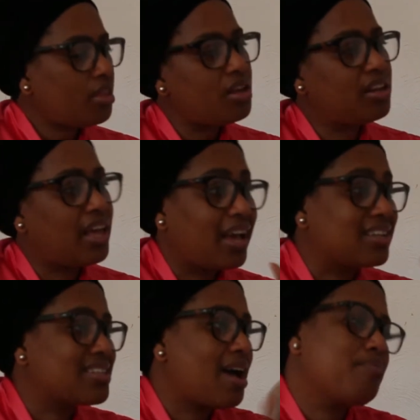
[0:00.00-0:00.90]
they
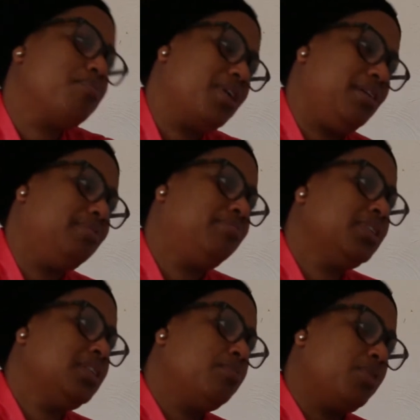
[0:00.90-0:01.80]
examined me,
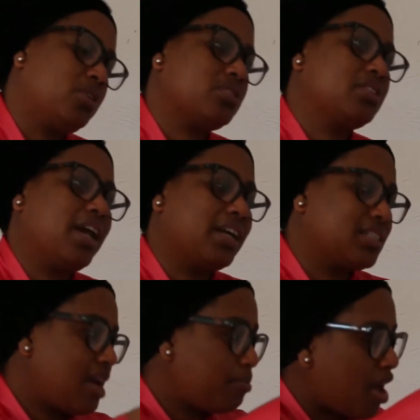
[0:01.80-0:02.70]
because they
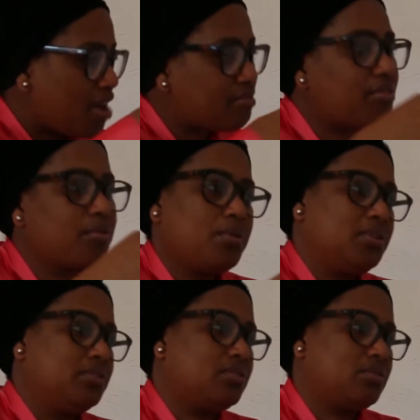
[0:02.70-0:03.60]
examined
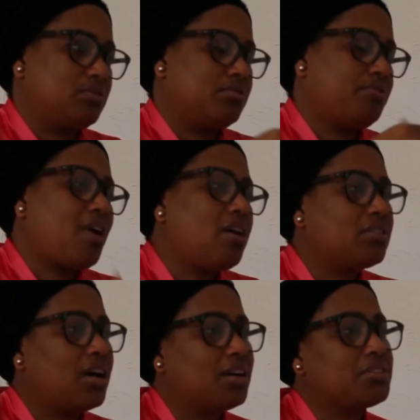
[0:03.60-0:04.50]
everyone to
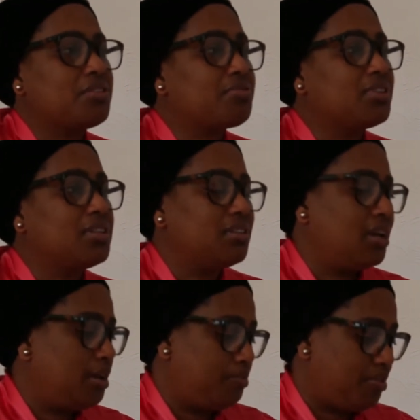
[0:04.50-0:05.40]
find out if
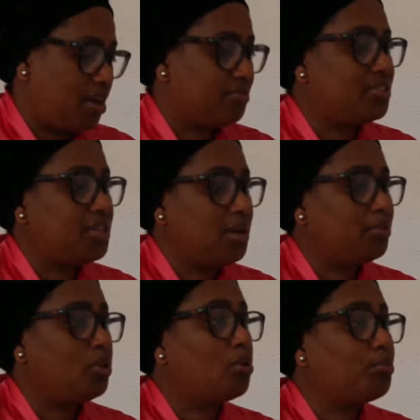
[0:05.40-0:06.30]
the
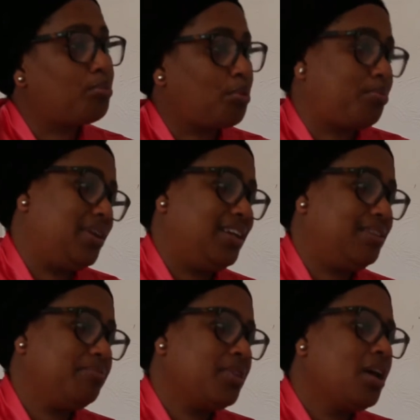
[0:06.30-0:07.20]
FGM done properly.
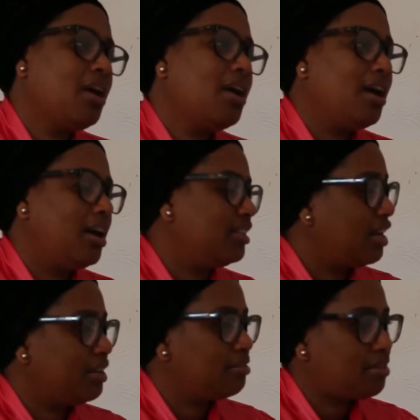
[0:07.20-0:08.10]
And
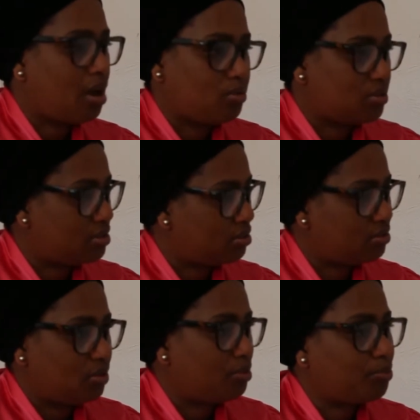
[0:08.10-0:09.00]
then I was
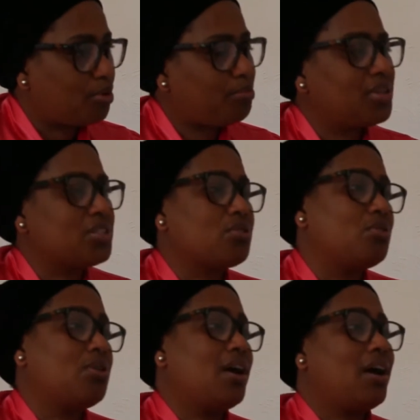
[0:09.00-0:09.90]
not done properly,
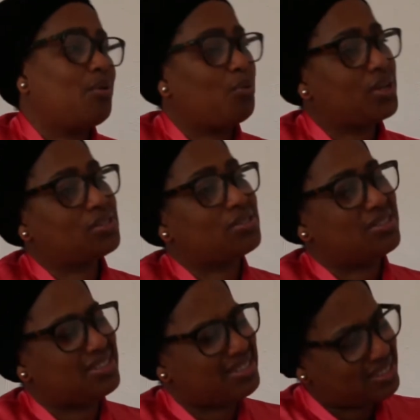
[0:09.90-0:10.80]
so I went
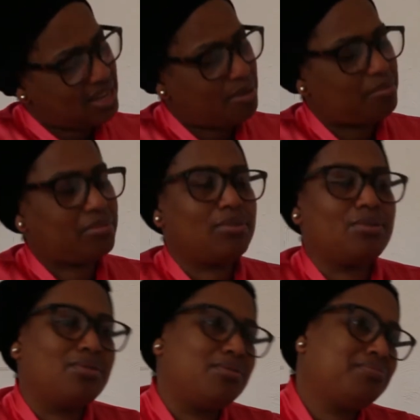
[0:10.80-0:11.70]
the same for